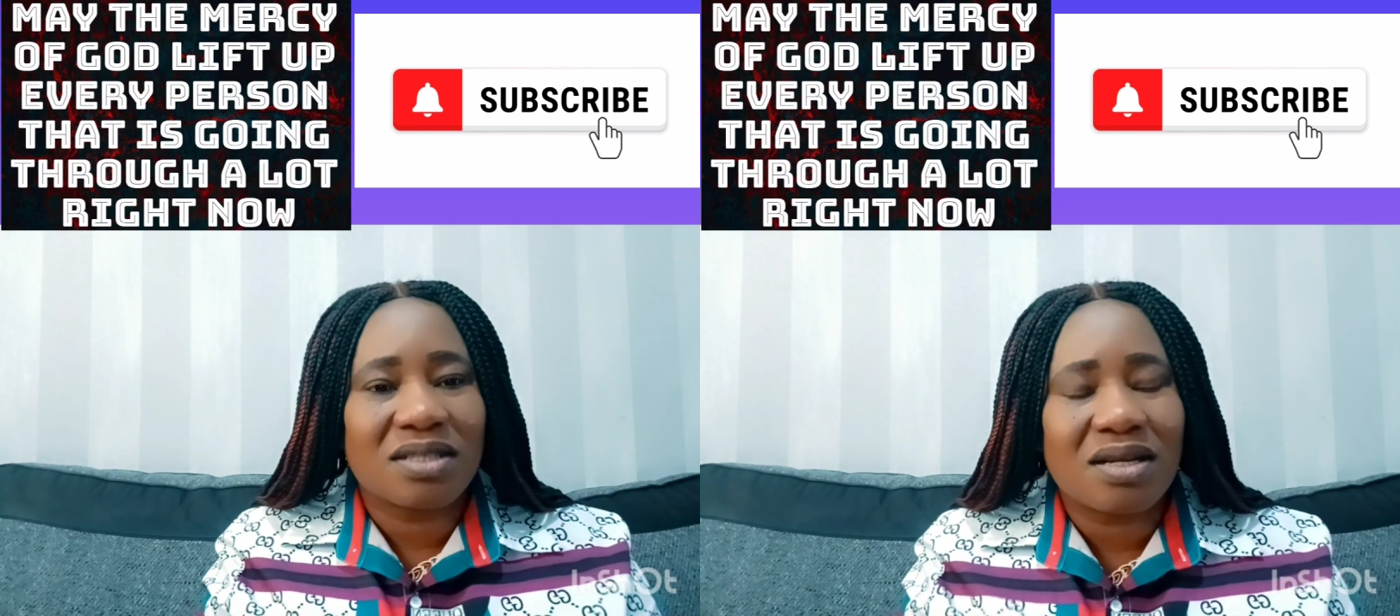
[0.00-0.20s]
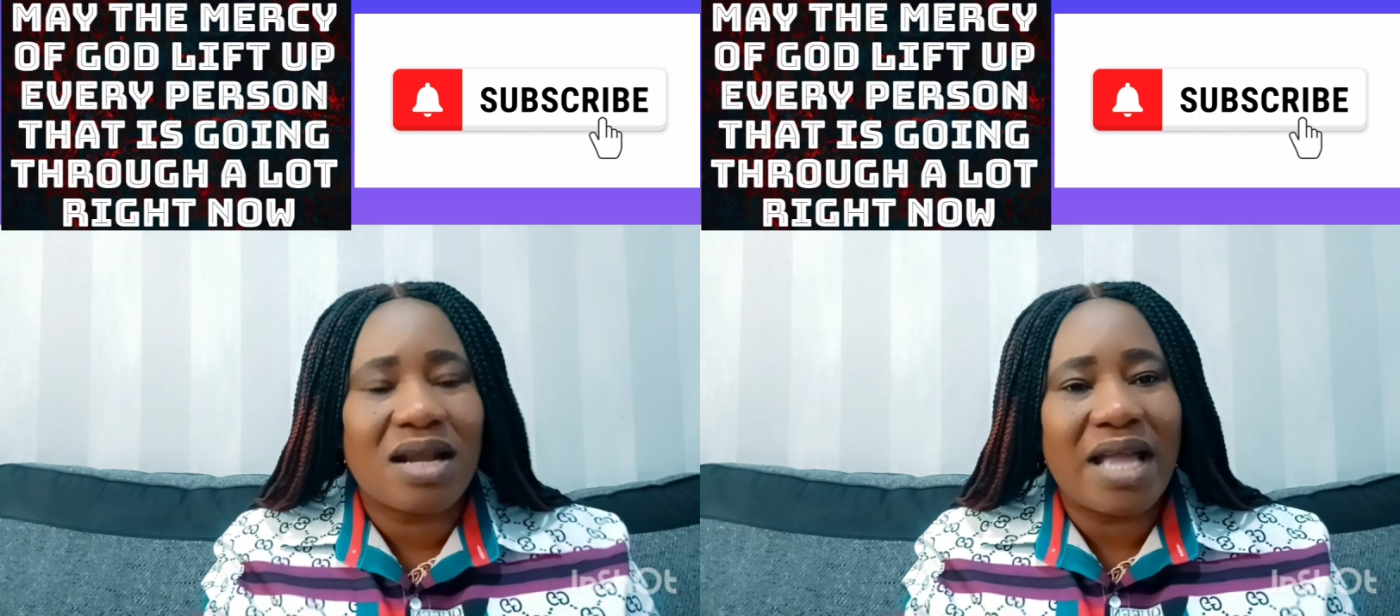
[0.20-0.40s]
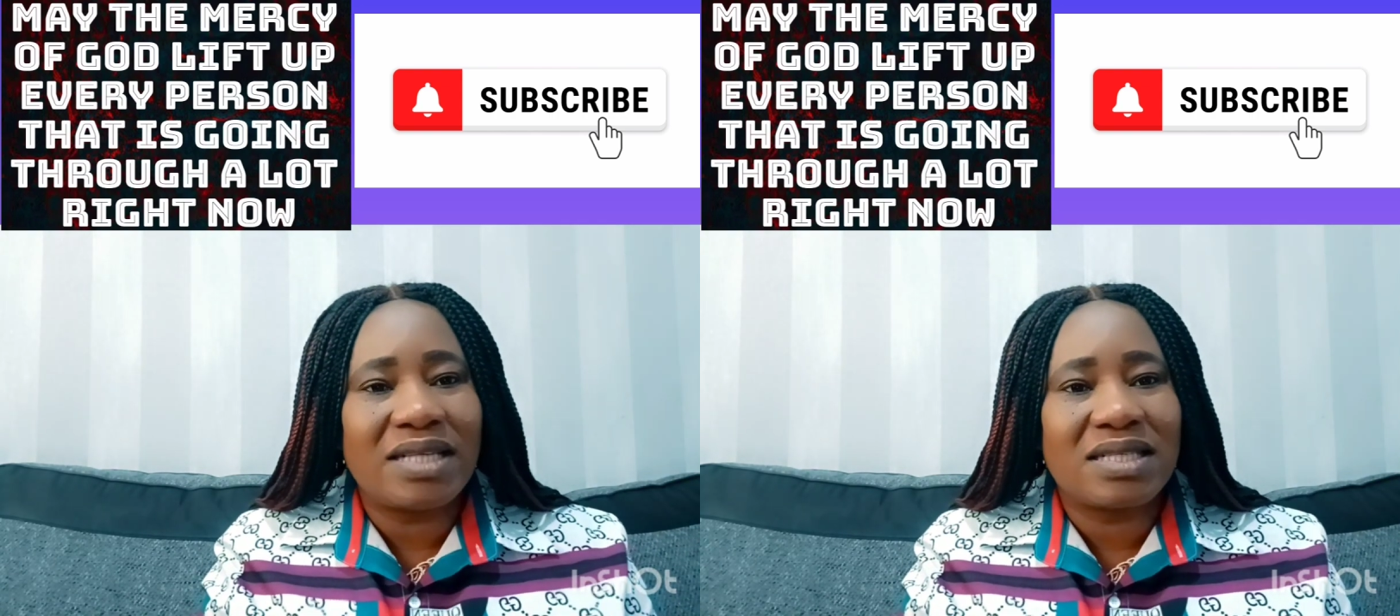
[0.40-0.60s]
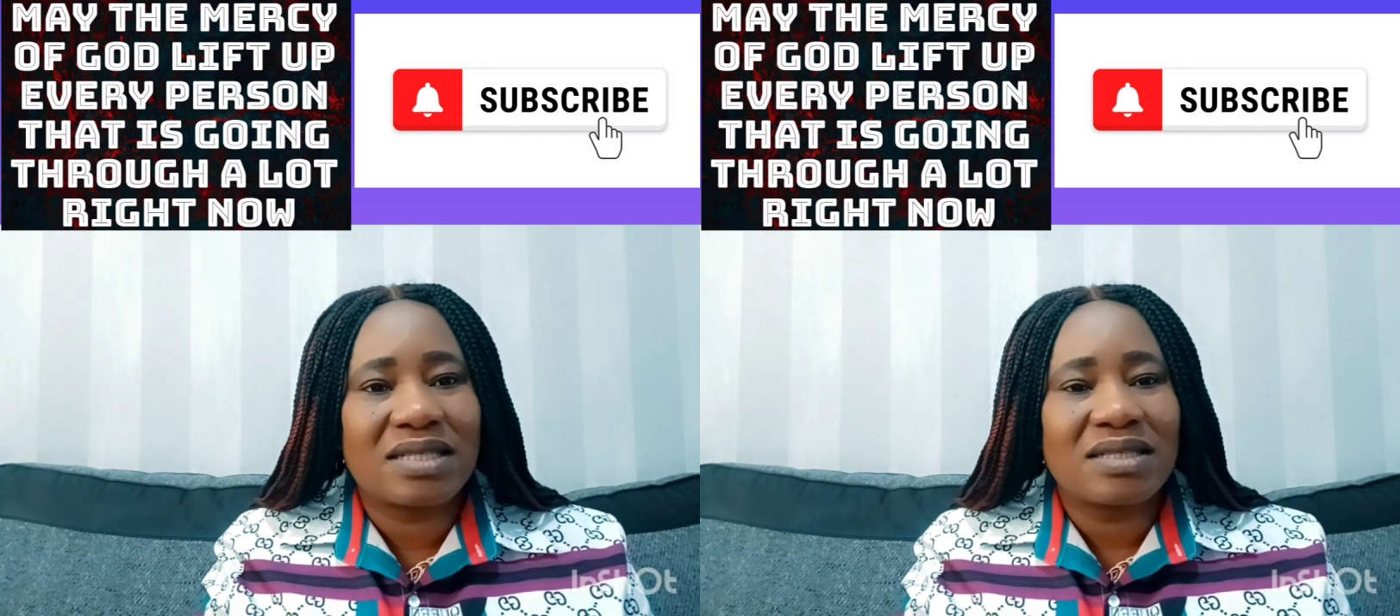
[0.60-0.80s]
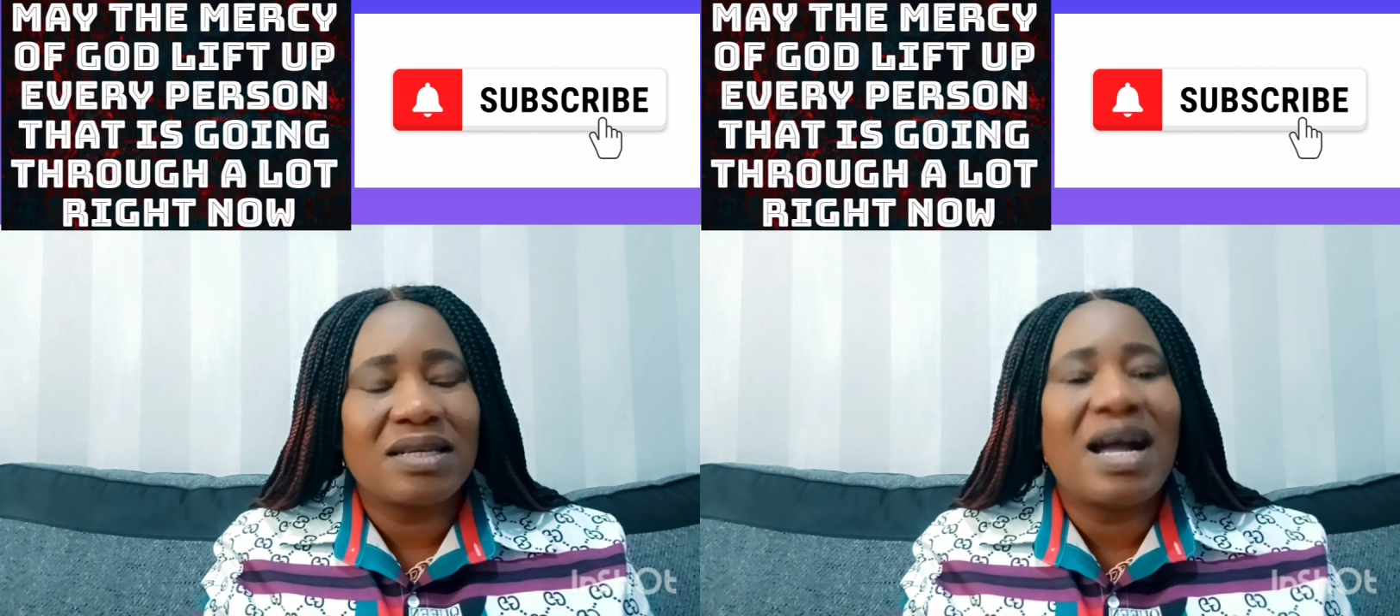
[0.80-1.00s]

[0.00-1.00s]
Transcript: Christ